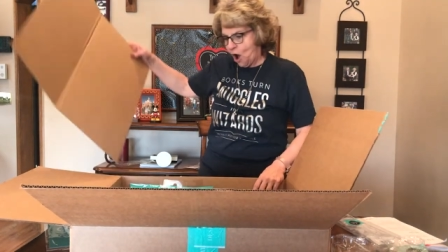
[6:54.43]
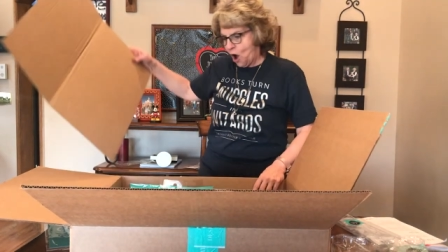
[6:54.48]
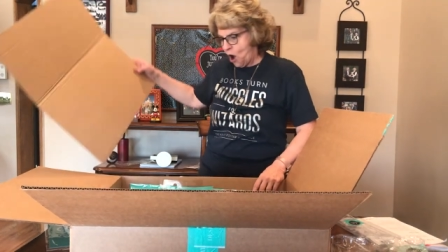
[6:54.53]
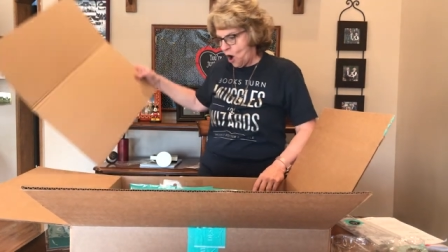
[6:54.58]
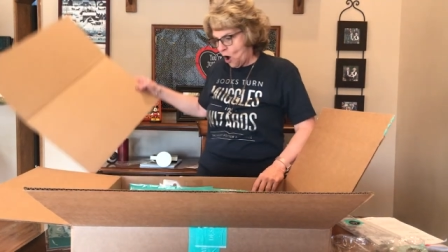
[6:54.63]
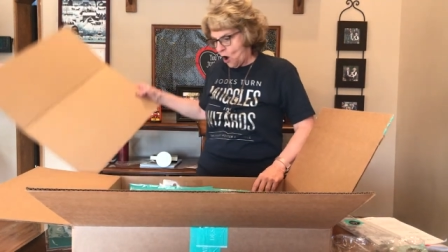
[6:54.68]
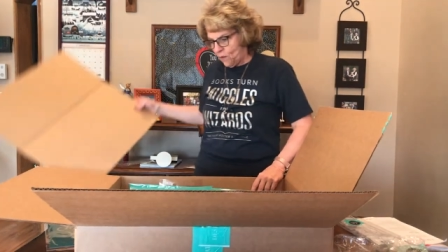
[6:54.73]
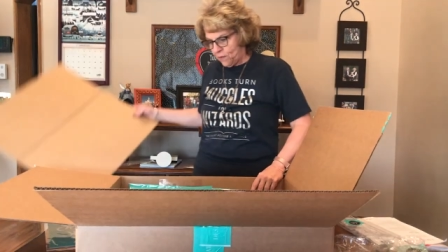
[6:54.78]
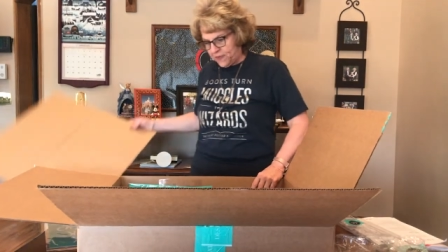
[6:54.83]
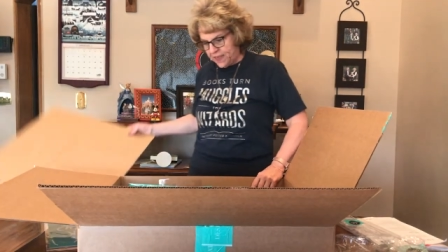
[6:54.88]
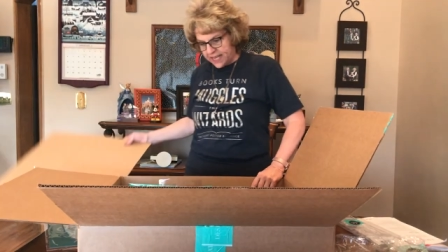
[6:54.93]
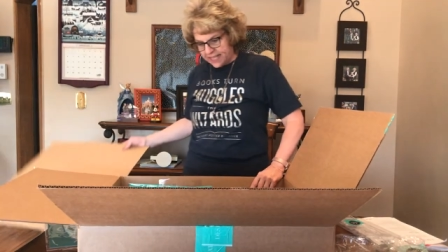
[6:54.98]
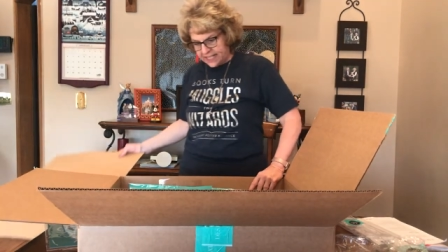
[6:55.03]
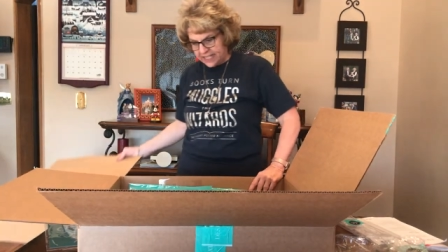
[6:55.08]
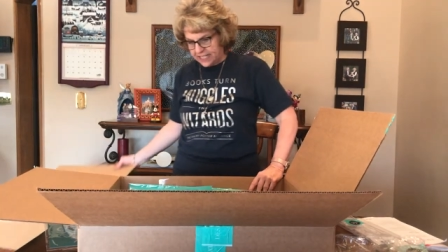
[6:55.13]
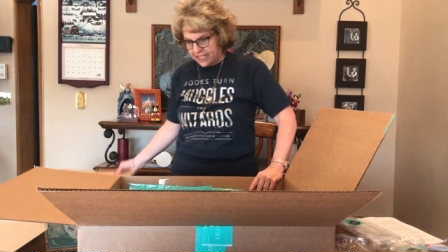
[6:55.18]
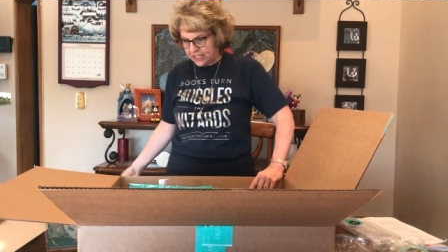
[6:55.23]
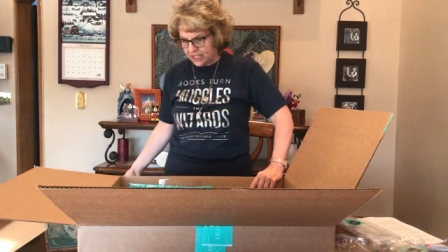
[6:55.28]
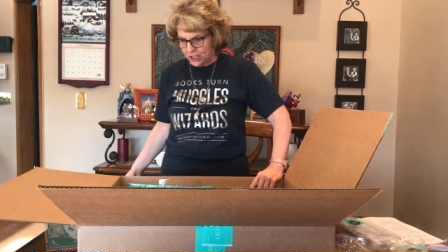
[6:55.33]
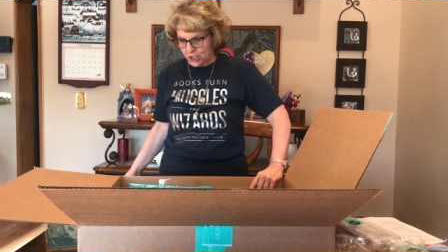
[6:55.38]
Oh,
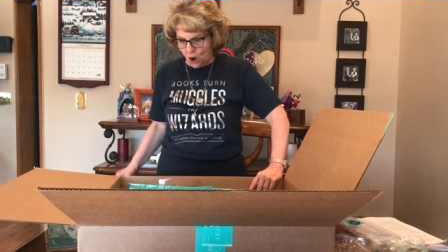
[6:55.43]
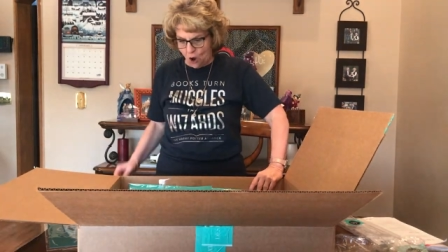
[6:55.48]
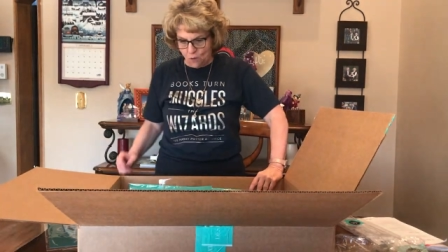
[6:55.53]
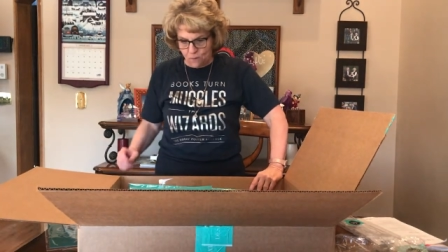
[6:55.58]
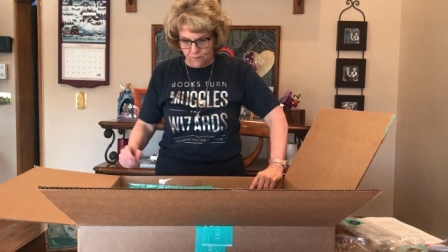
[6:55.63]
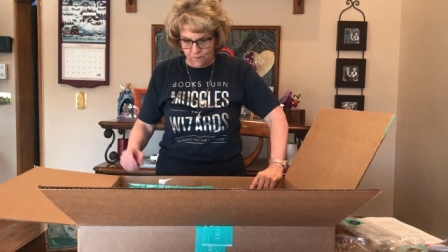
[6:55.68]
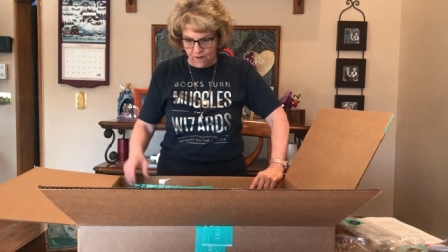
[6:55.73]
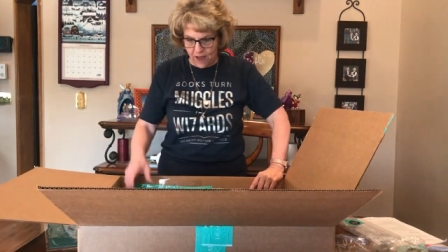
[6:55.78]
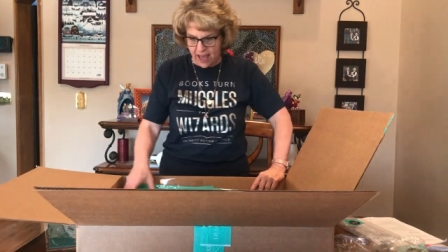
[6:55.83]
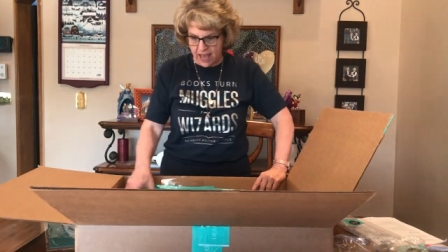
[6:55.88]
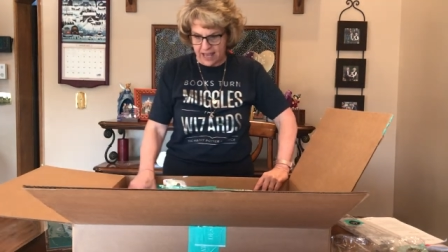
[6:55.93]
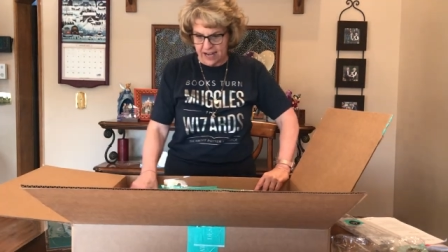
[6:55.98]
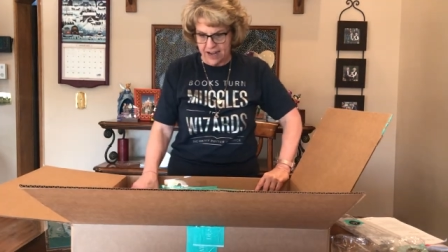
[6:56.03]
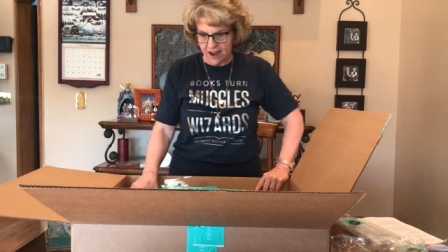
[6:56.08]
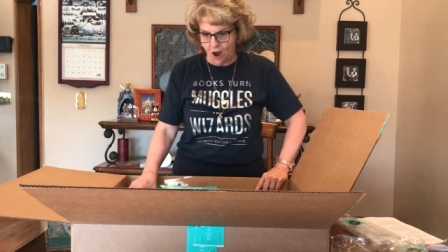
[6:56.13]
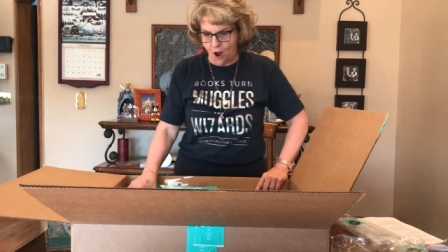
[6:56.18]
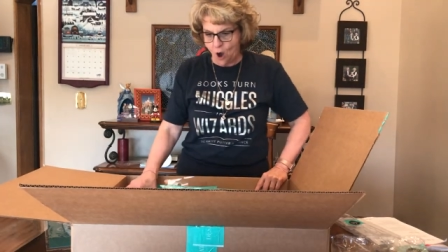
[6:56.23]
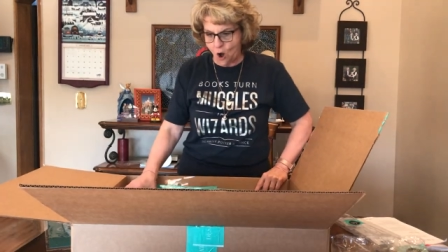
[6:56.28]
this is so fun.